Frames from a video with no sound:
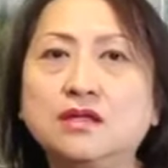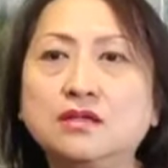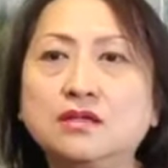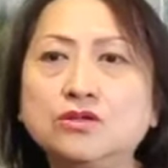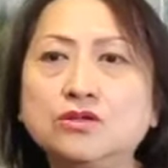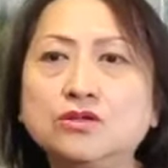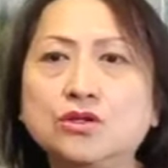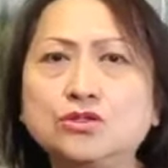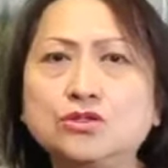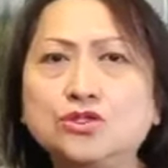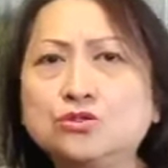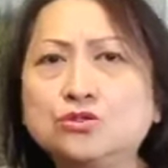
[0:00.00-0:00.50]

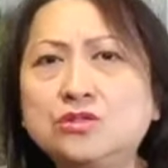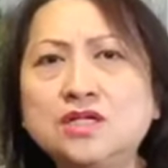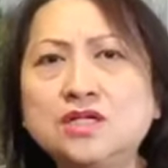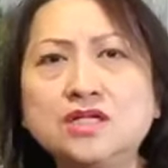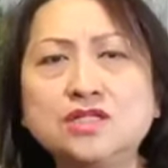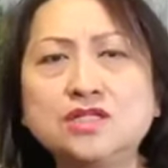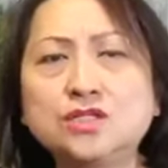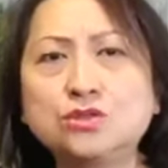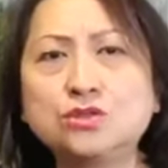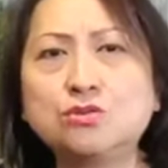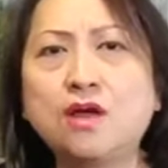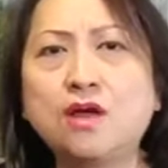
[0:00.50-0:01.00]
your sugar
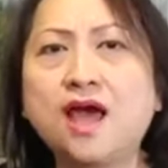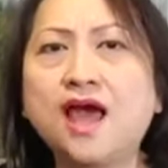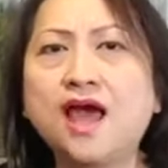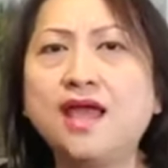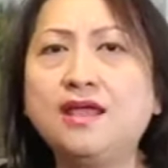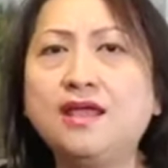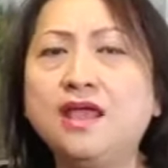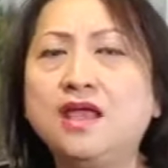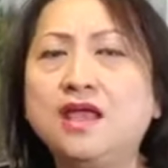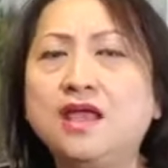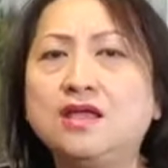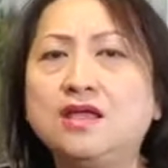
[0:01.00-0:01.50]
is too
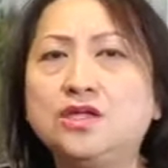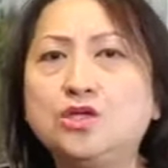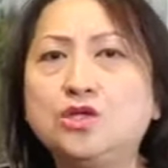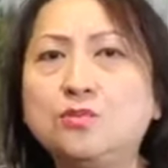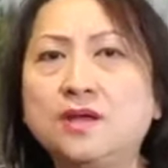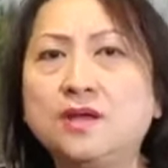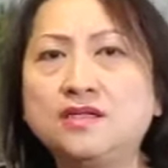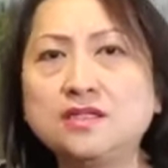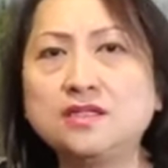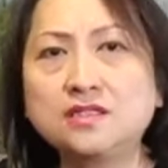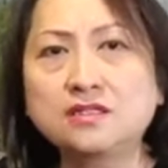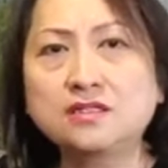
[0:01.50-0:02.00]
high,
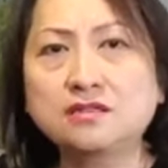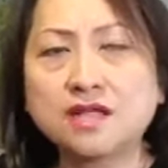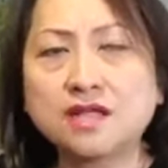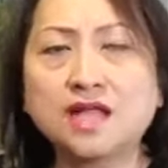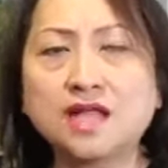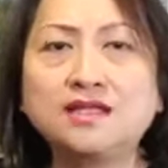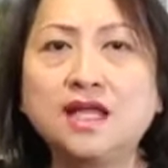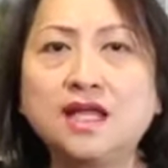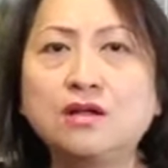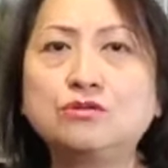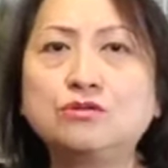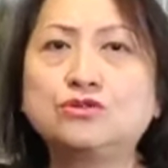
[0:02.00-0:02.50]
you better
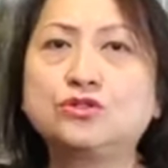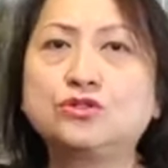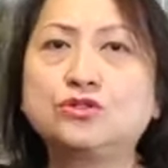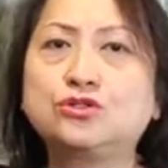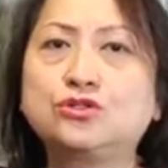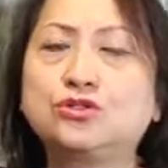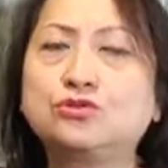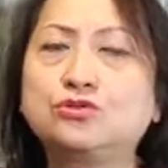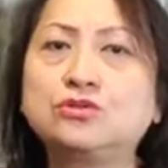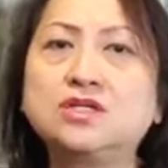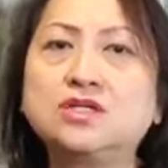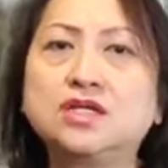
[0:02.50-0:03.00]
cut down on
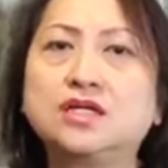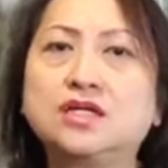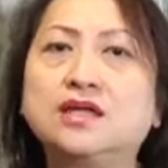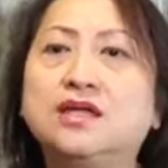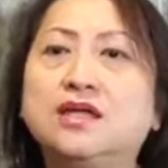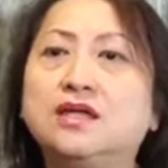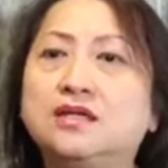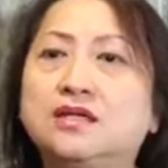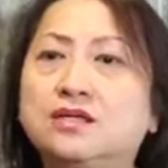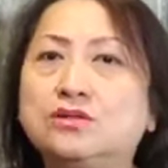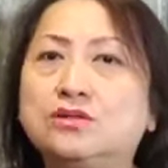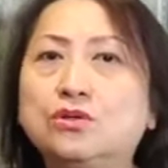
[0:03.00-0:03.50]
your
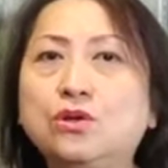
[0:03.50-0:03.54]
sugar.